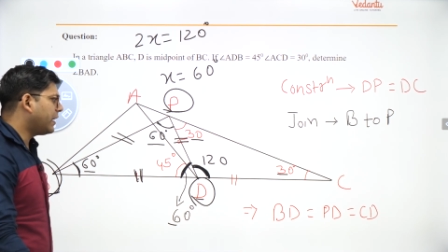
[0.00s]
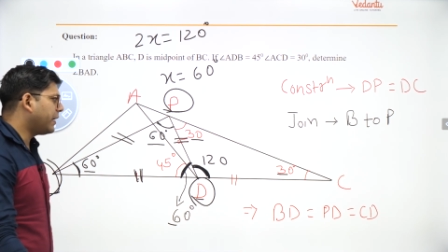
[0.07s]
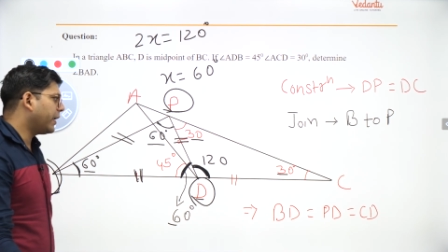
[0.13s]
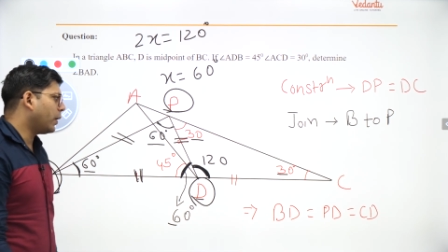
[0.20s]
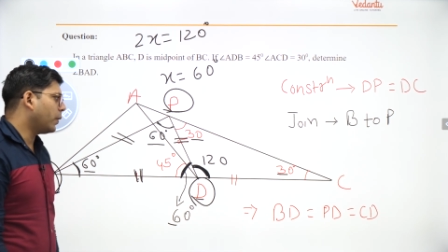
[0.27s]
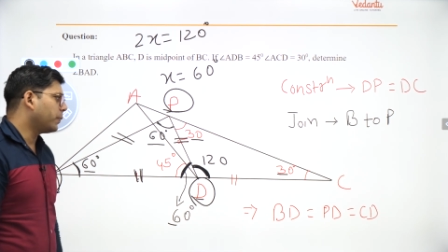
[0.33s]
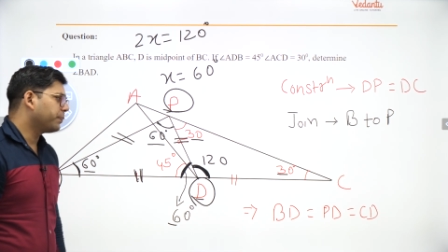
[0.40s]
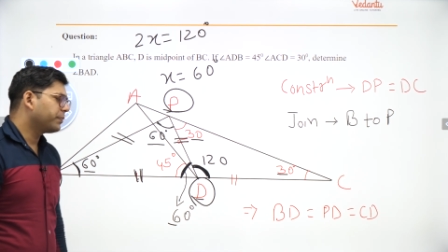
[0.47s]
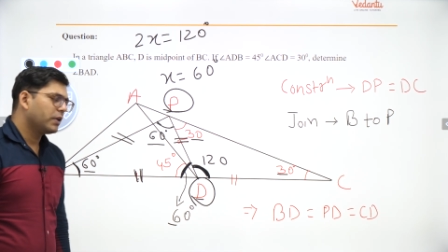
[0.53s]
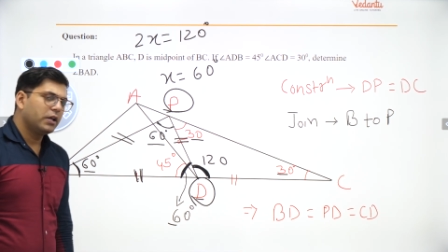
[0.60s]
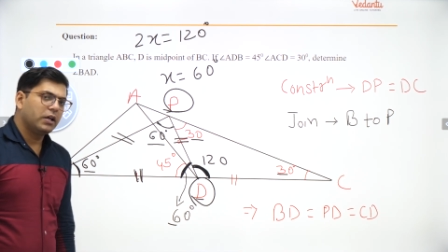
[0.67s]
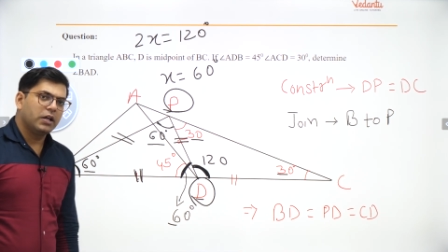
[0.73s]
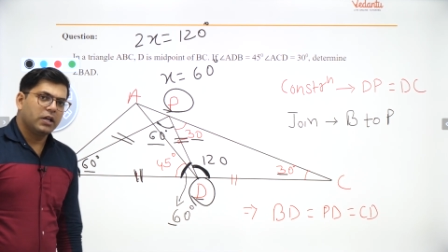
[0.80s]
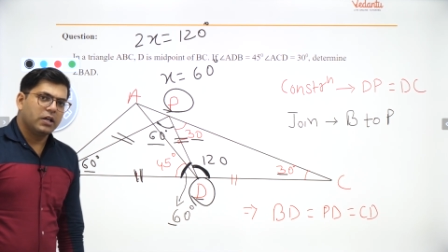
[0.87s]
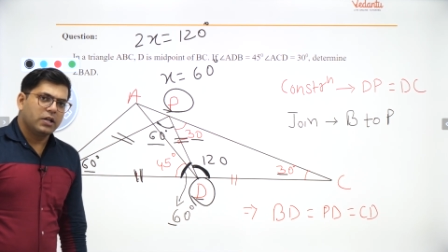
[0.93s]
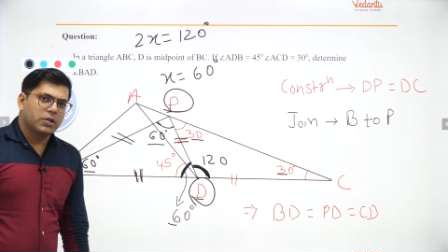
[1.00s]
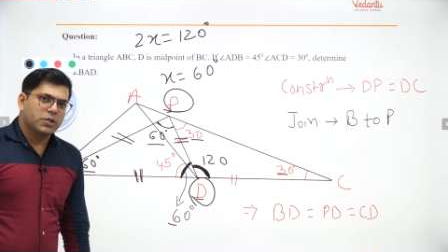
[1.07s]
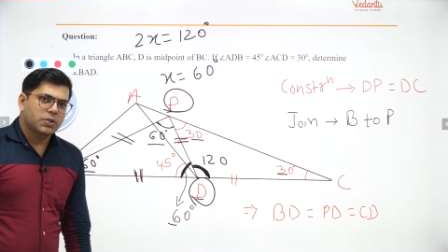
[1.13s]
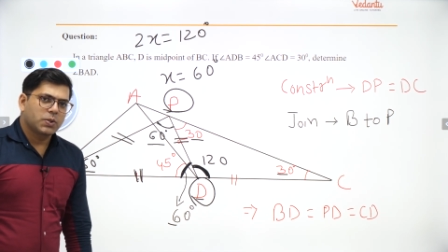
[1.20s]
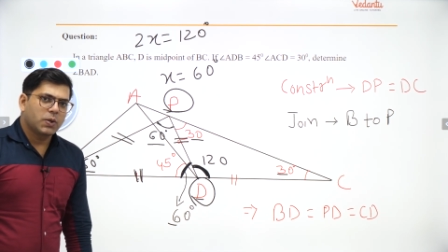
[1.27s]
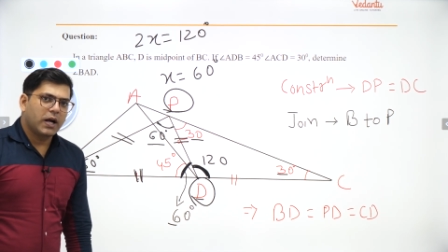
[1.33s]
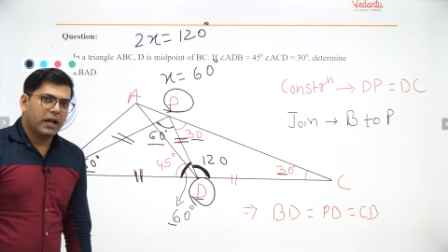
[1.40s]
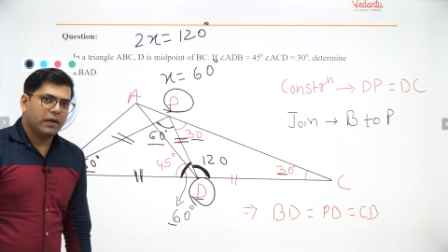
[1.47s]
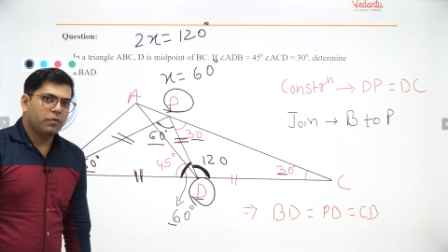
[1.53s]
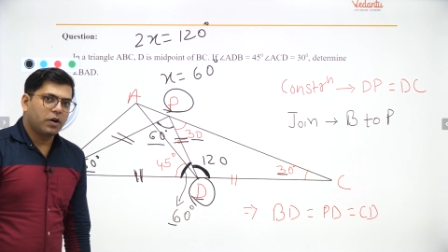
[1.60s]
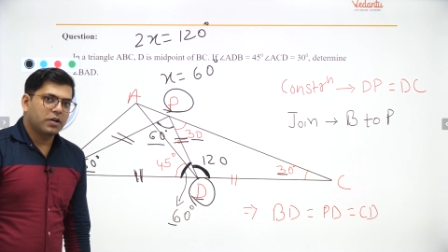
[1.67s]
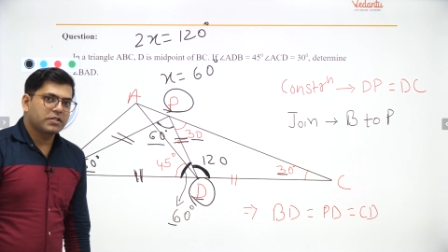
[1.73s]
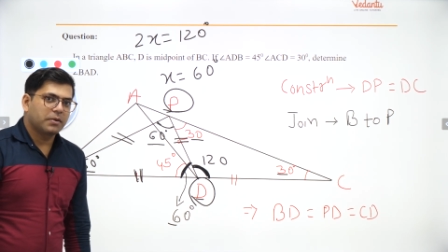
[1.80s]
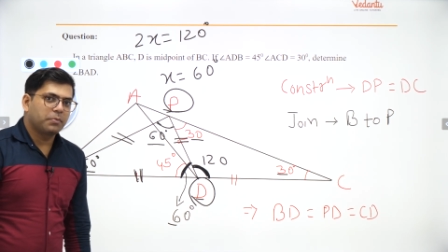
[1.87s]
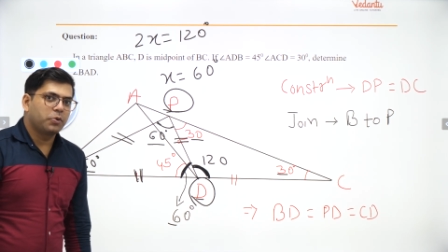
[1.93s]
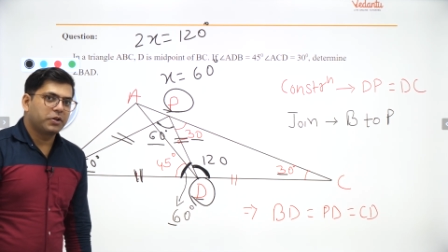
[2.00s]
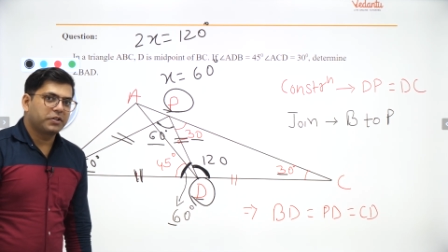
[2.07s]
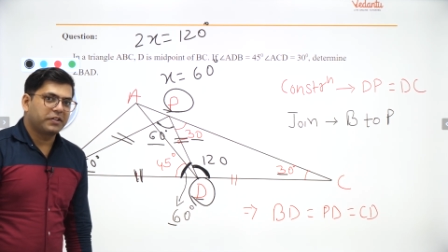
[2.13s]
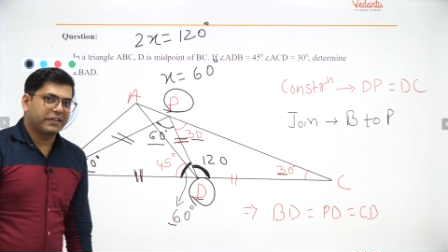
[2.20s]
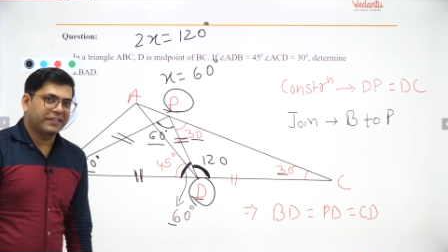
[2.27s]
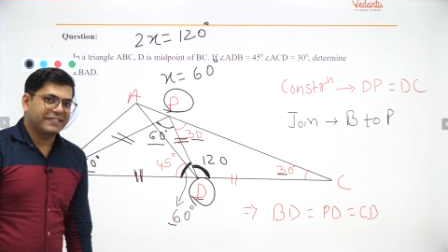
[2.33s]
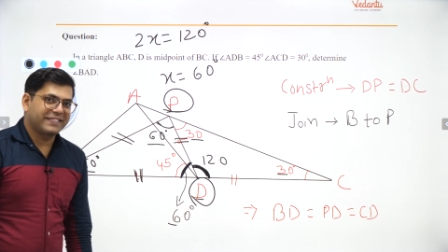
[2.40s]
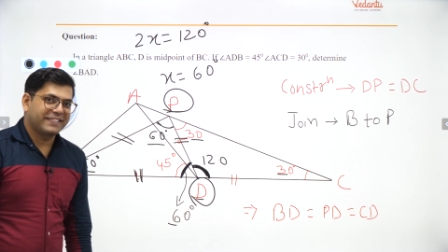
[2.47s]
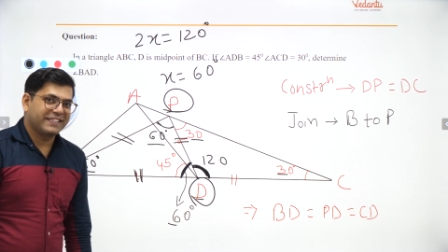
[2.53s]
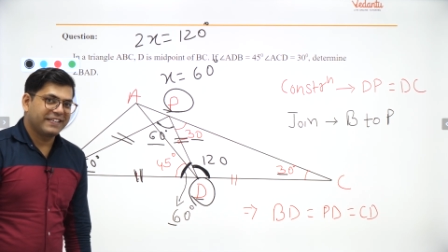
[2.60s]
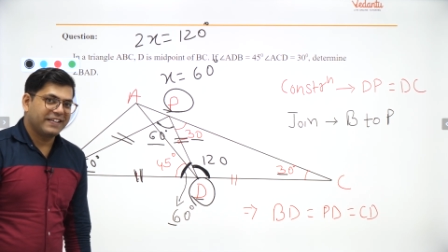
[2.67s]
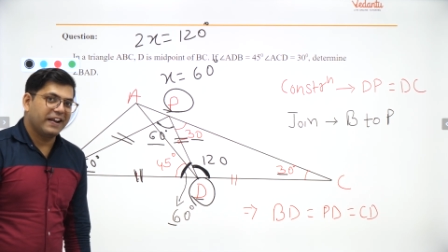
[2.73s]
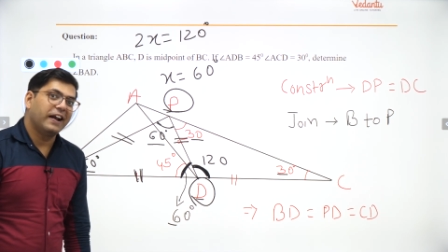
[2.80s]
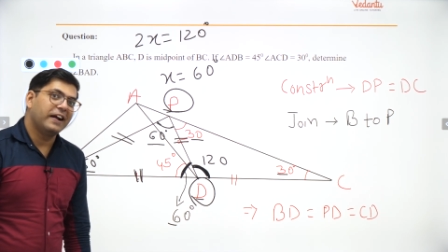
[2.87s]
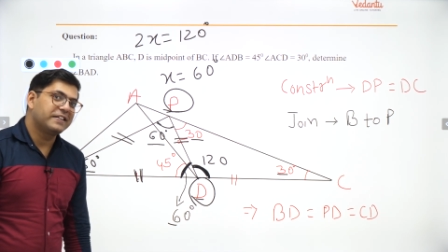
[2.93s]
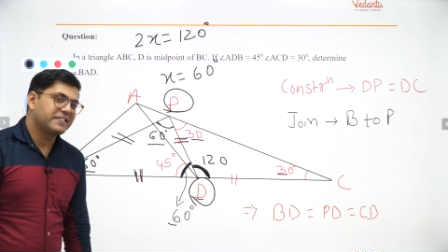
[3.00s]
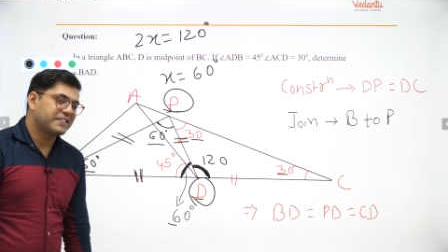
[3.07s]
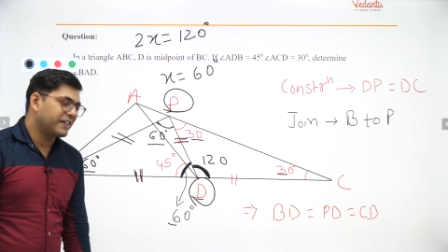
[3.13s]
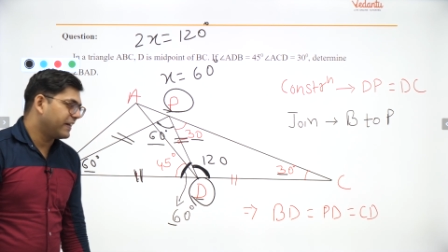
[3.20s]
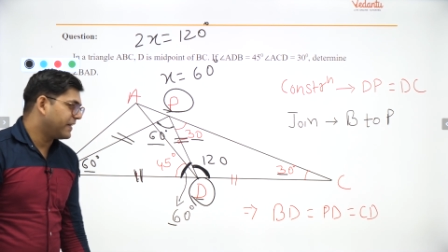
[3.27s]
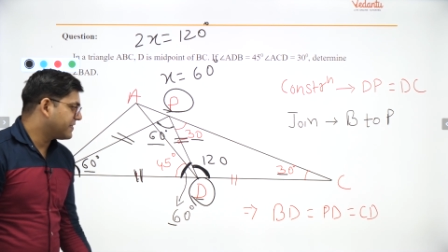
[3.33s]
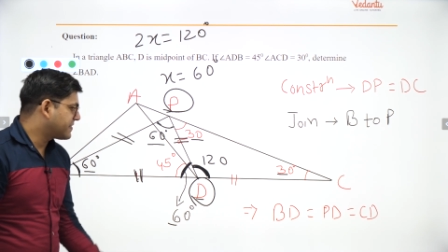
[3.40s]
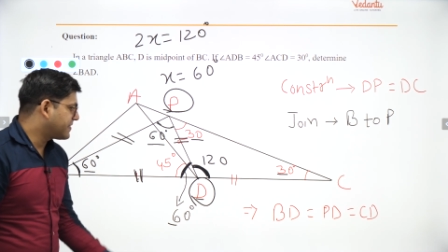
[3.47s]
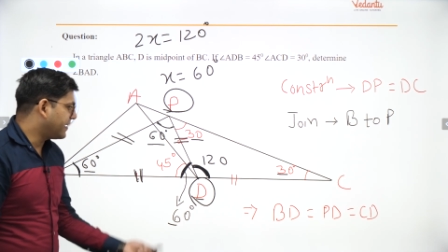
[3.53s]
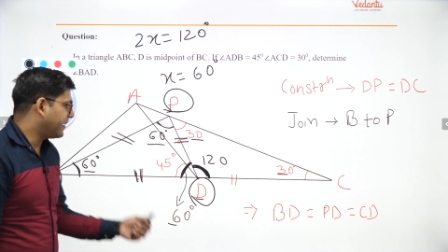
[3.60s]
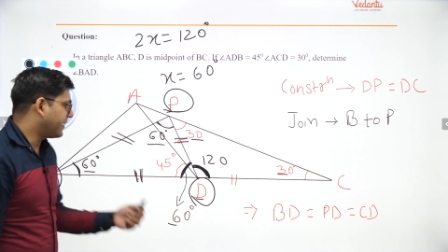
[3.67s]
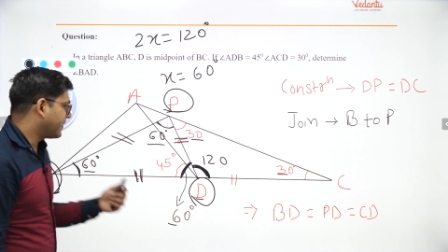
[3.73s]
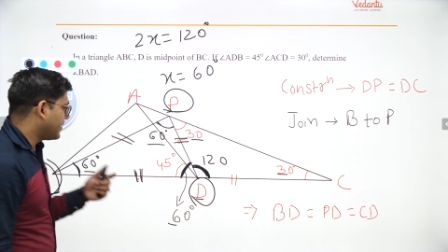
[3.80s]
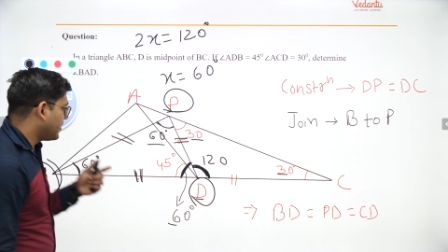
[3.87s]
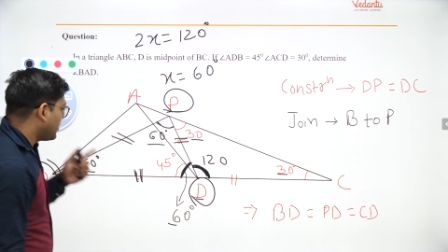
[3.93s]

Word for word: Now, so I have got some good things. Let's try, see it.